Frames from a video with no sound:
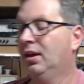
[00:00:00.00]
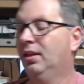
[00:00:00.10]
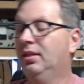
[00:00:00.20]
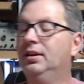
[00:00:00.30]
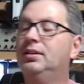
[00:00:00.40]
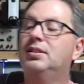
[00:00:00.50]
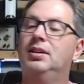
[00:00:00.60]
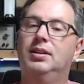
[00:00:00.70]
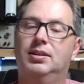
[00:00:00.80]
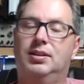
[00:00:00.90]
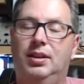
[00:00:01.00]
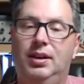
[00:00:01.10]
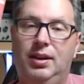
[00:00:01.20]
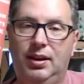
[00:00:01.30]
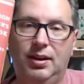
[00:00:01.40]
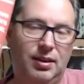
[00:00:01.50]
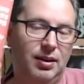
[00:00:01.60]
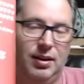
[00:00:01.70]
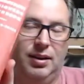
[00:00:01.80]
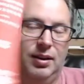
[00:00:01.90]
This is
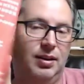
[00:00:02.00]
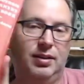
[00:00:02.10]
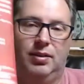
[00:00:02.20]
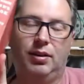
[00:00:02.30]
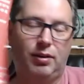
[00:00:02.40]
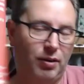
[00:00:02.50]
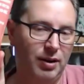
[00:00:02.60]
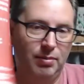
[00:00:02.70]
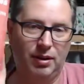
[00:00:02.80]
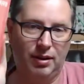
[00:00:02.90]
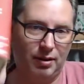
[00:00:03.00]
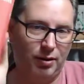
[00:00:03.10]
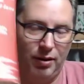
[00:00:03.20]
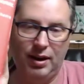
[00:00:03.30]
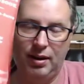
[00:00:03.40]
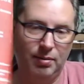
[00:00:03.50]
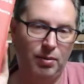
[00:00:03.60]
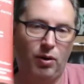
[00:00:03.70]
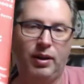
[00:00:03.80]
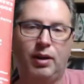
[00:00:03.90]
the creme de la creme,
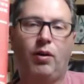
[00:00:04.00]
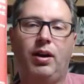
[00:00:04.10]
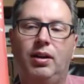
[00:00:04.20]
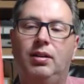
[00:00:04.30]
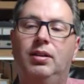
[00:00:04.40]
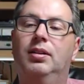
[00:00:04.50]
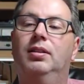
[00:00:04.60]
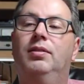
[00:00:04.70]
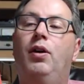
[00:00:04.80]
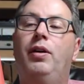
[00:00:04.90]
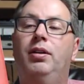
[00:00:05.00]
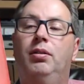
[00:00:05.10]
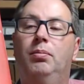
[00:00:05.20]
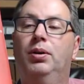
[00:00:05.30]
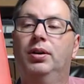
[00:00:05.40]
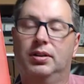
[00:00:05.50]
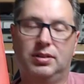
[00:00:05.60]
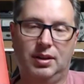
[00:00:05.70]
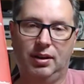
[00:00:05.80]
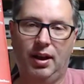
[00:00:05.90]
holy grail of audio books
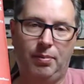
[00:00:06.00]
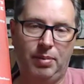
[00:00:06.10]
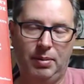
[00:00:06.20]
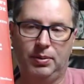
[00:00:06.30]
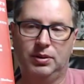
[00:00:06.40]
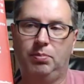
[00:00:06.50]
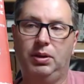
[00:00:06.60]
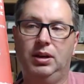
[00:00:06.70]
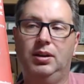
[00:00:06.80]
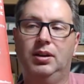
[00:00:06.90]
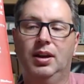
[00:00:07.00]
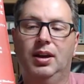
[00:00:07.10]
in a lot of people's opinion.